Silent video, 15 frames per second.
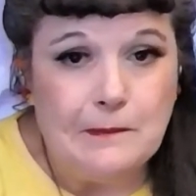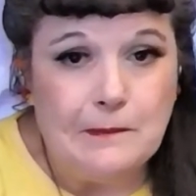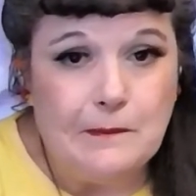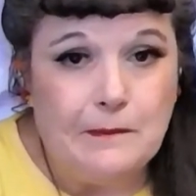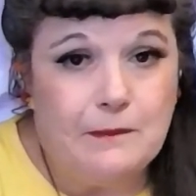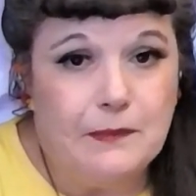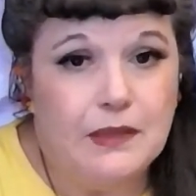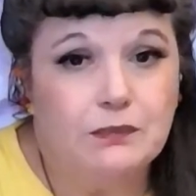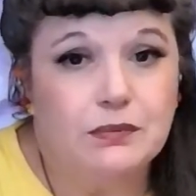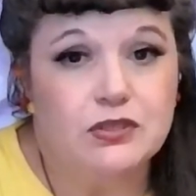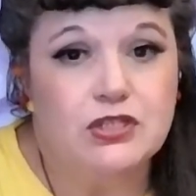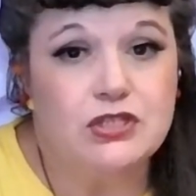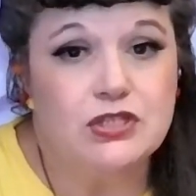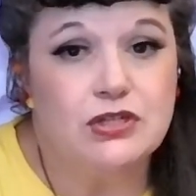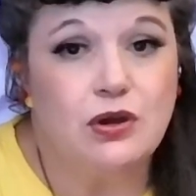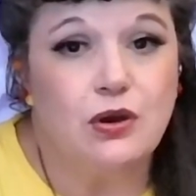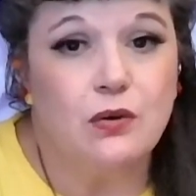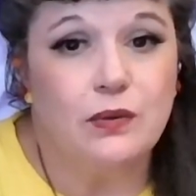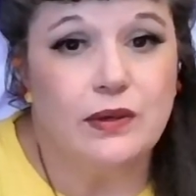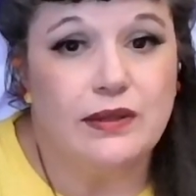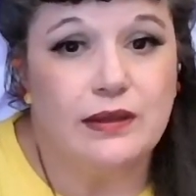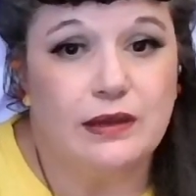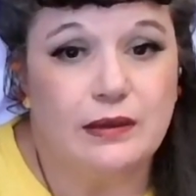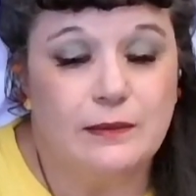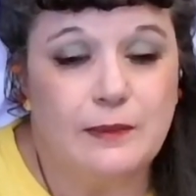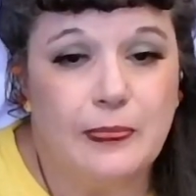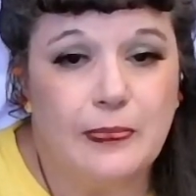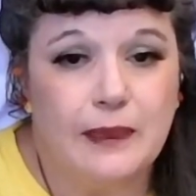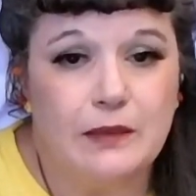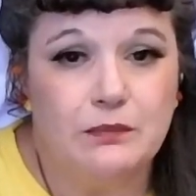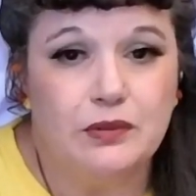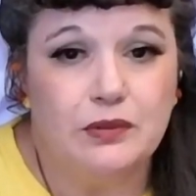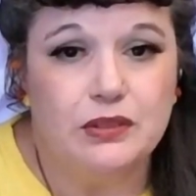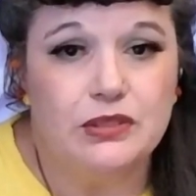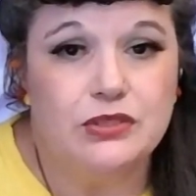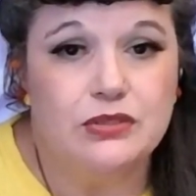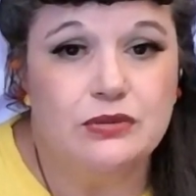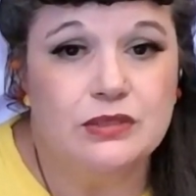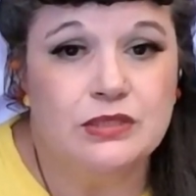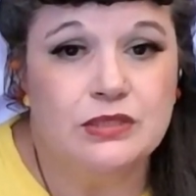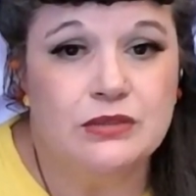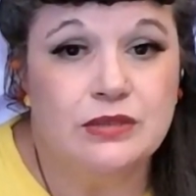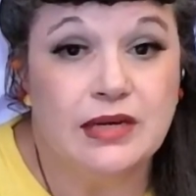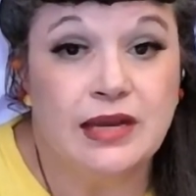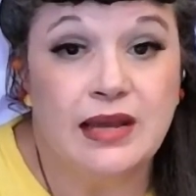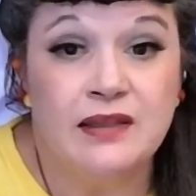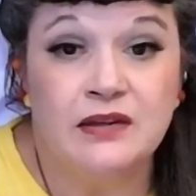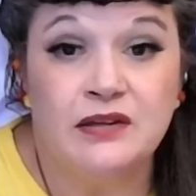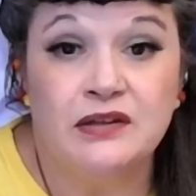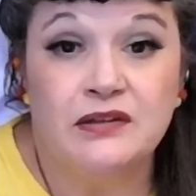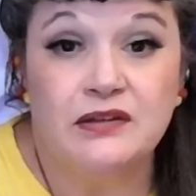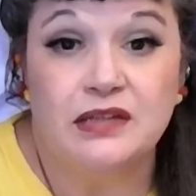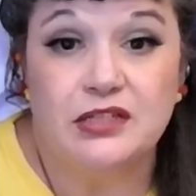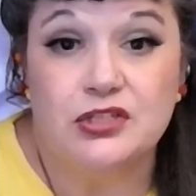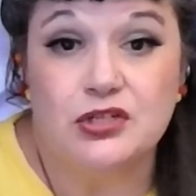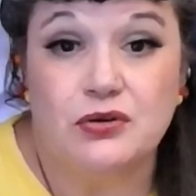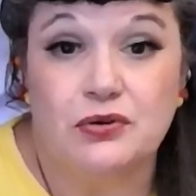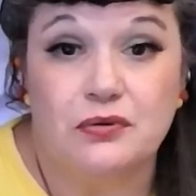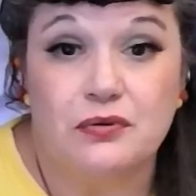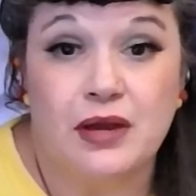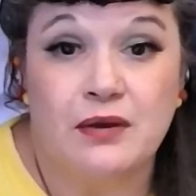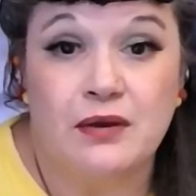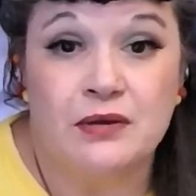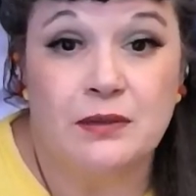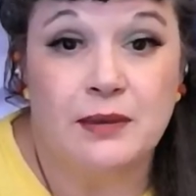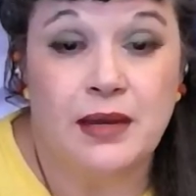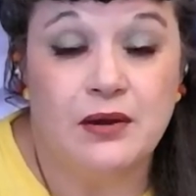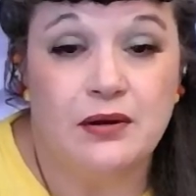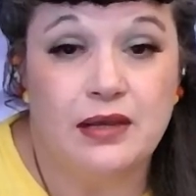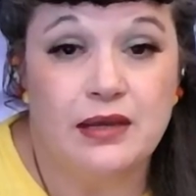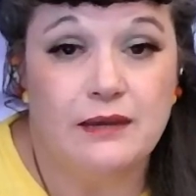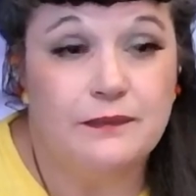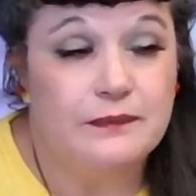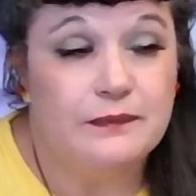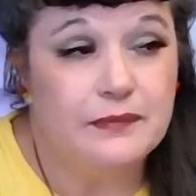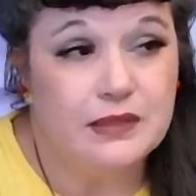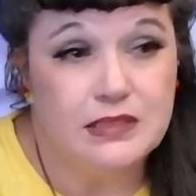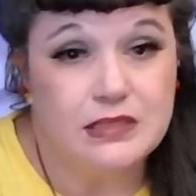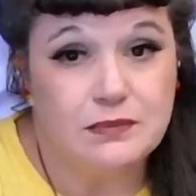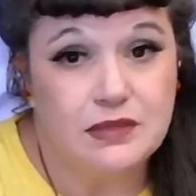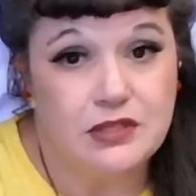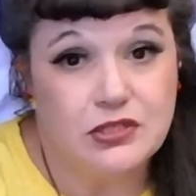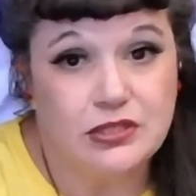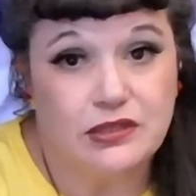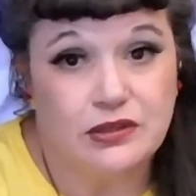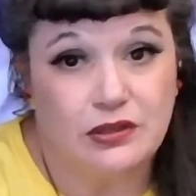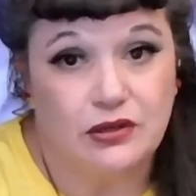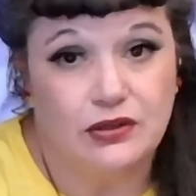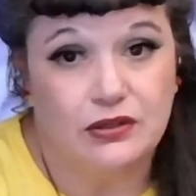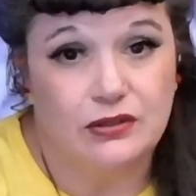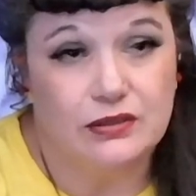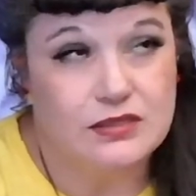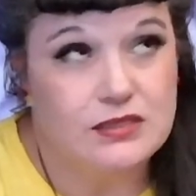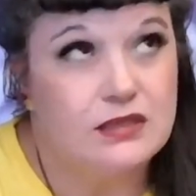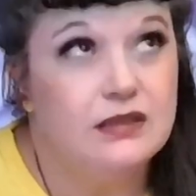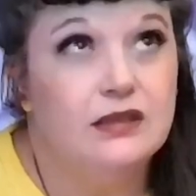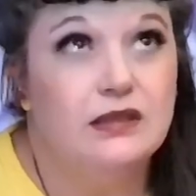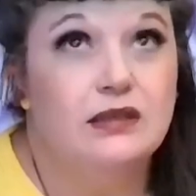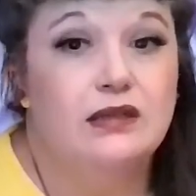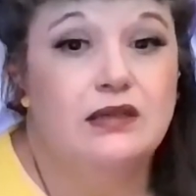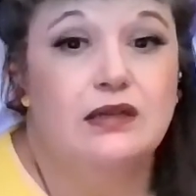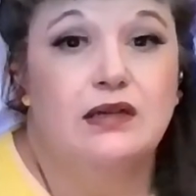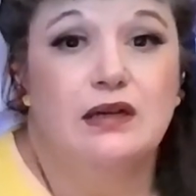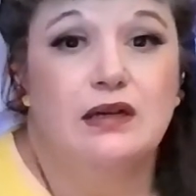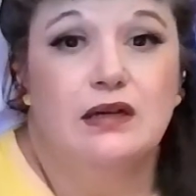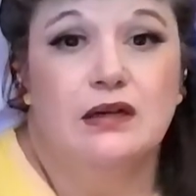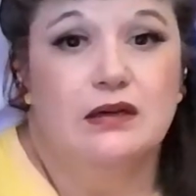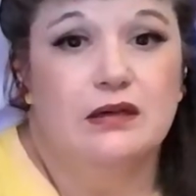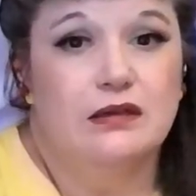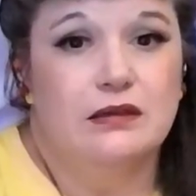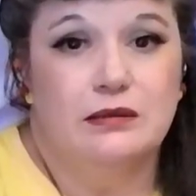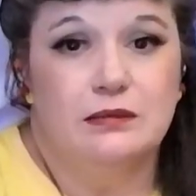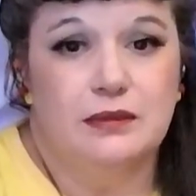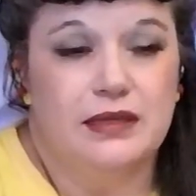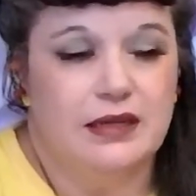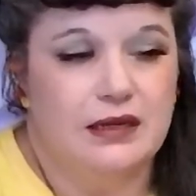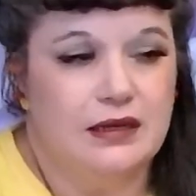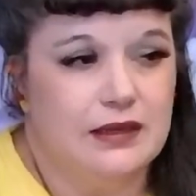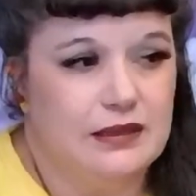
People just go with it. They put two and two together. They joke around about it, especially the girls. Oh my God.